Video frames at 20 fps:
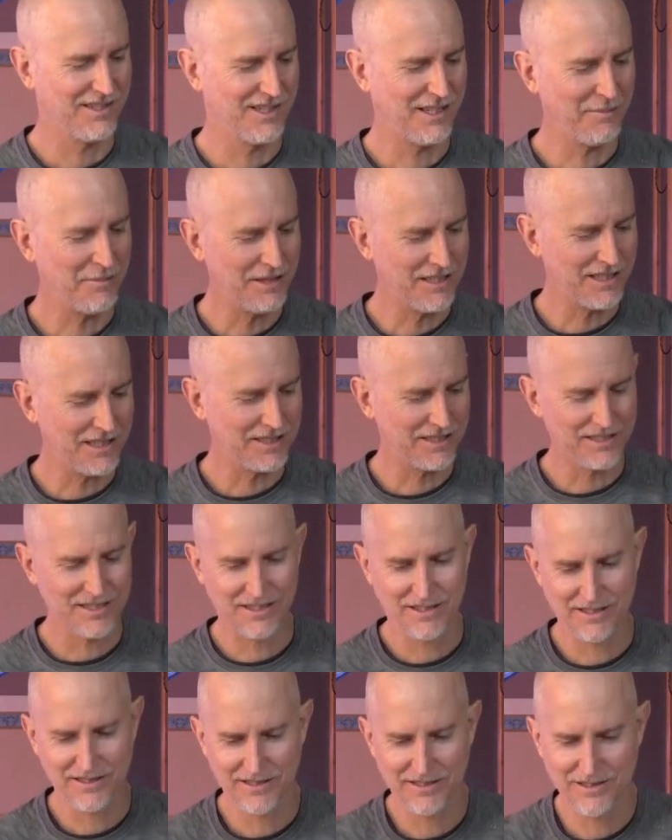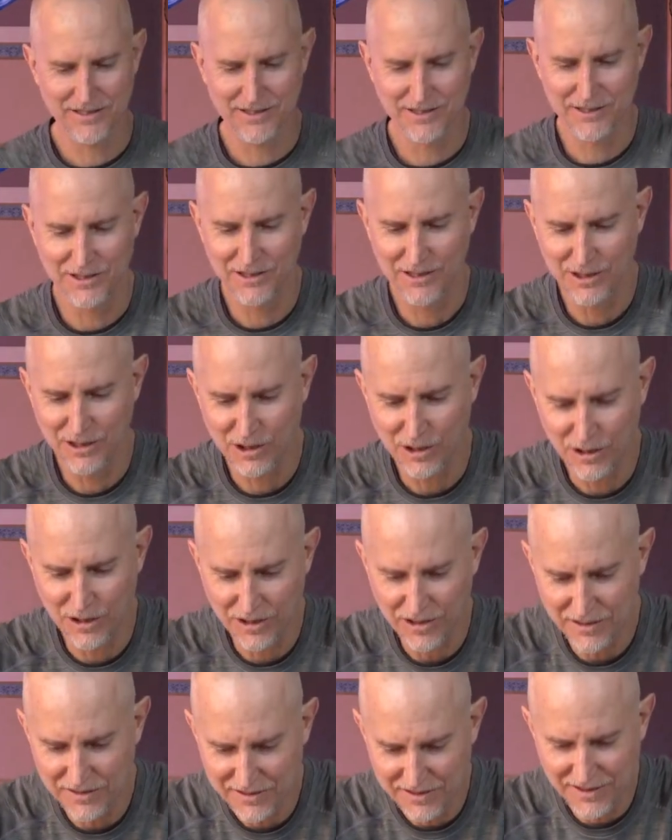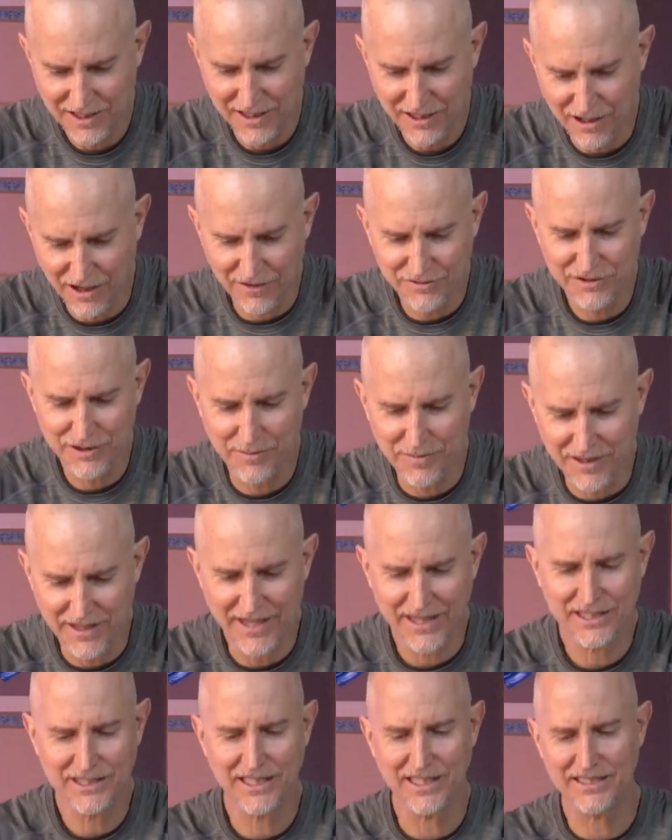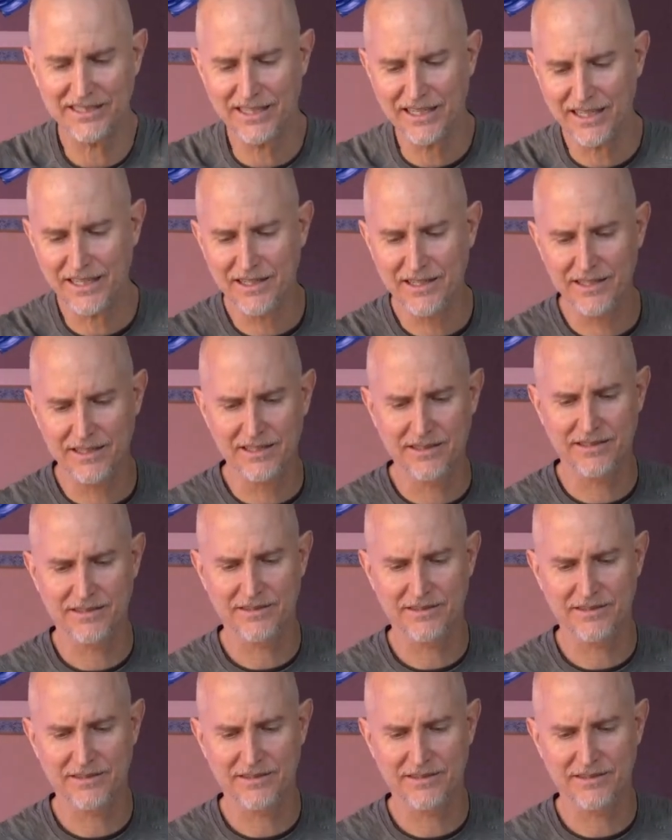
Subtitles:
Let me just take off some of the excess ink.